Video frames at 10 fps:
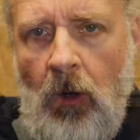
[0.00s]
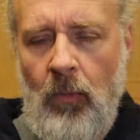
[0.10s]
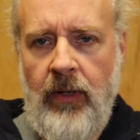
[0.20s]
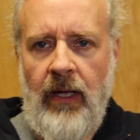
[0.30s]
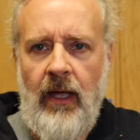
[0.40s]

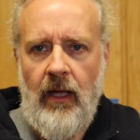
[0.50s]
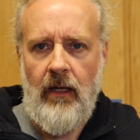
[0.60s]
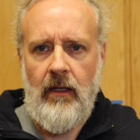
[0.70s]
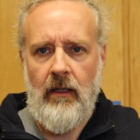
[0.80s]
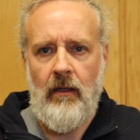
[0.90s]

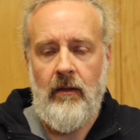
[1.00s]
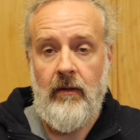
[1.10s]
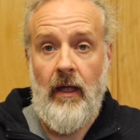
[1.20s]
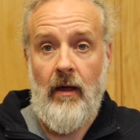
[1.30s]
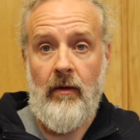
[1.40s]
Okay,
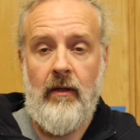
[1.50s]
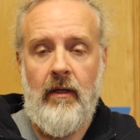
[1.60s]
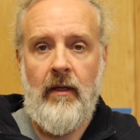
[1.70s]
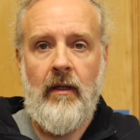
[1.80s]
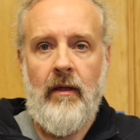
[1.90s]
now
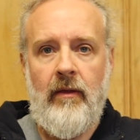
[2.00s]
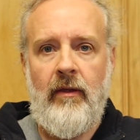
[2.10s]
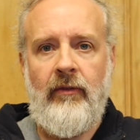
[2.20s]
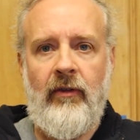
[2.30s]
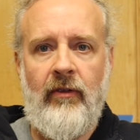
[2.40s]

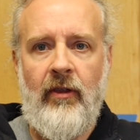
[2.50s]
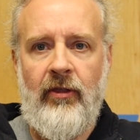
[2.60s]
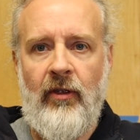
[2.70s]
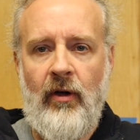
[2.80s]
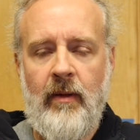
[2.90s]
this is the
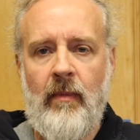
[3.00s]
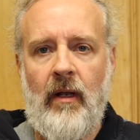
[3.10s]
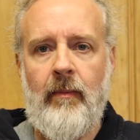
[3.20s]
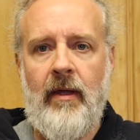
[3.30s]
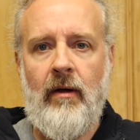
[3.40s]
30
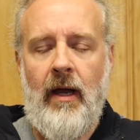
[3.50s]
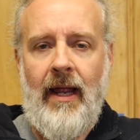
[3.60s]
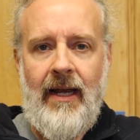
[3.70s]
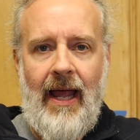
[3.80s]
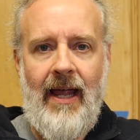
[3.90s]
millimeter,
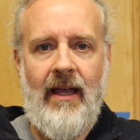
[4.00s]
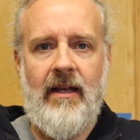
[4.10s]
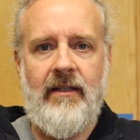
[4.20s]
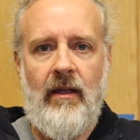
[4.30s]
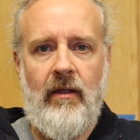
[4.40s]
and I gotta
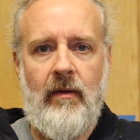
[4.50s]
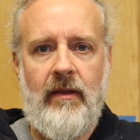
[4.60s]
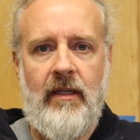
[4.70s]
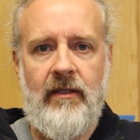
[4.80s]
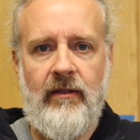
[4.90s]
tell you,
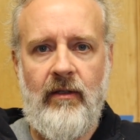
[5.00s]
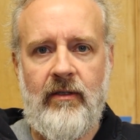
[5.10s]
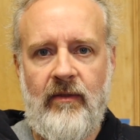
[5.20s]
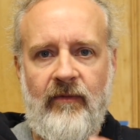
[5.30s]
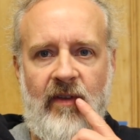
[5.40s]
this
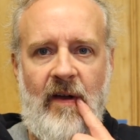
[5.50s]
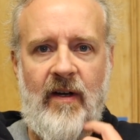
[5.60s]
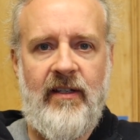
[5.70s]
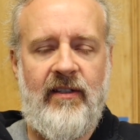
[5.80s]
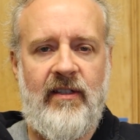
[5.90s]
looks
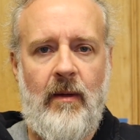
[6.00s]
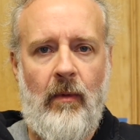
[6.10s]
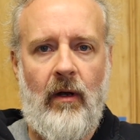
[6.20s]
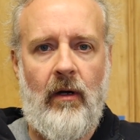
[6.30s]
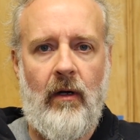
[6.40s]
very
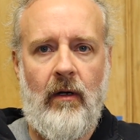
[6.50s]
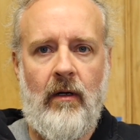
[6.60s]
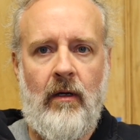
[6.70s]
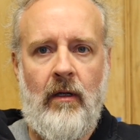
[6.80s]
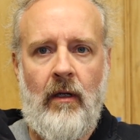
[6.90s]
similar
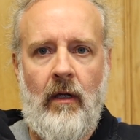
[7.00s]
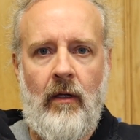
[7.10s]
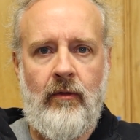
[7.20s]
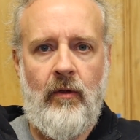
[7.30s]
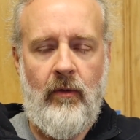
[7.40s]

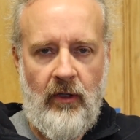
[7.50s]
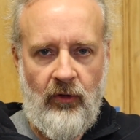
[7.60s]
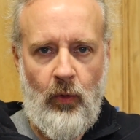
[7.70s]
to the